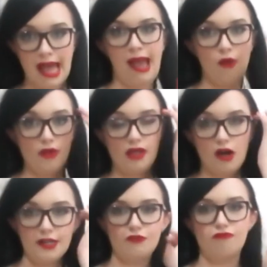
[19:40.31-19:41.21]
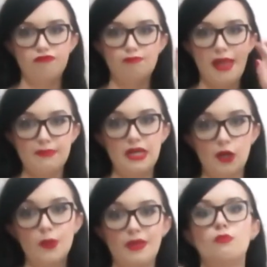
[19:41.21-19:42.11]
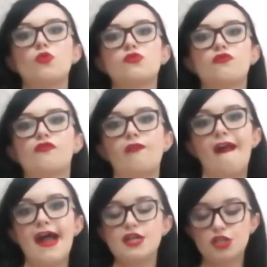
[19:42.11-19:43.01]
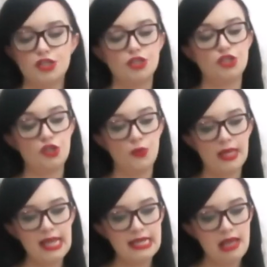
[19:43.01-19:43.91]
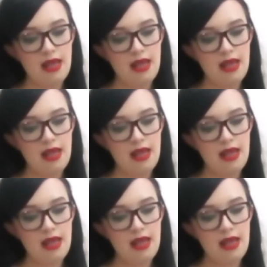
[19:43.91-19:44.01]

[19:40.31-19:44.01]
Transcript: out and kind of make me look a bit more fresh and dewy,